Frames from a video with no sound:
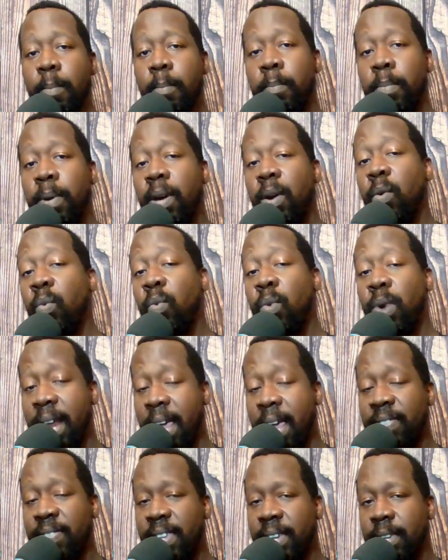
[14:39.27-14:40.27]
but what
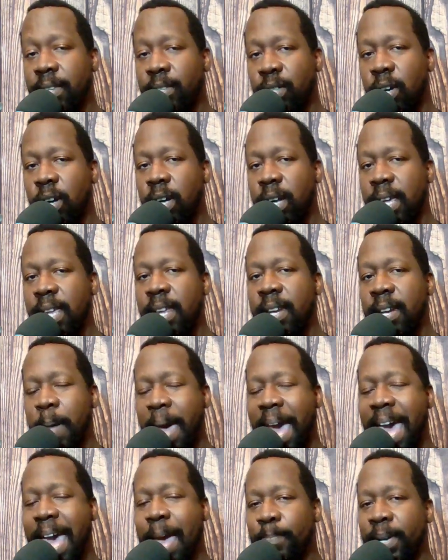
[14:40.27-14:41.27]
I think is going to end up
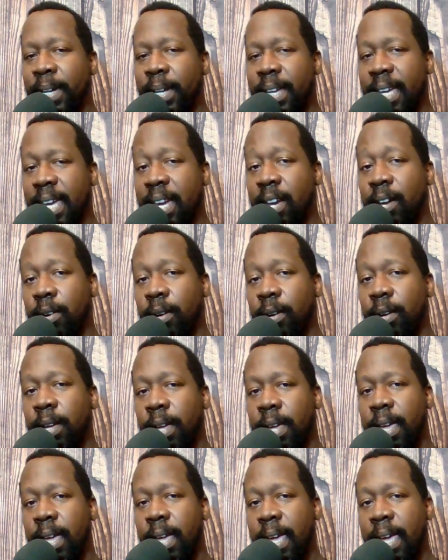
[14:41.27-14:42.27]
happening here
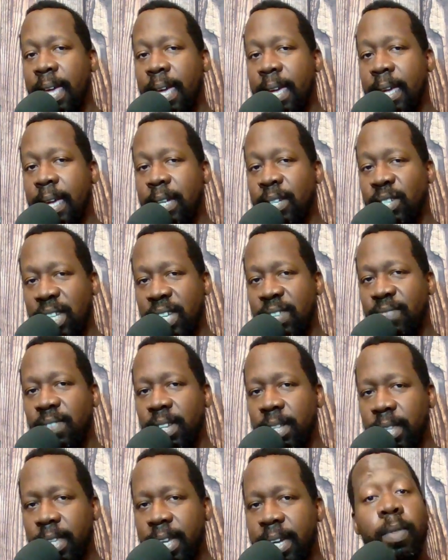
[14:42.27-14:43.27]
in TV
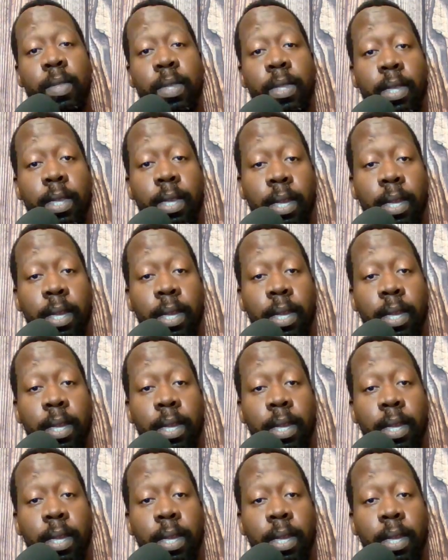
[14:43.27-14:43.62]
land.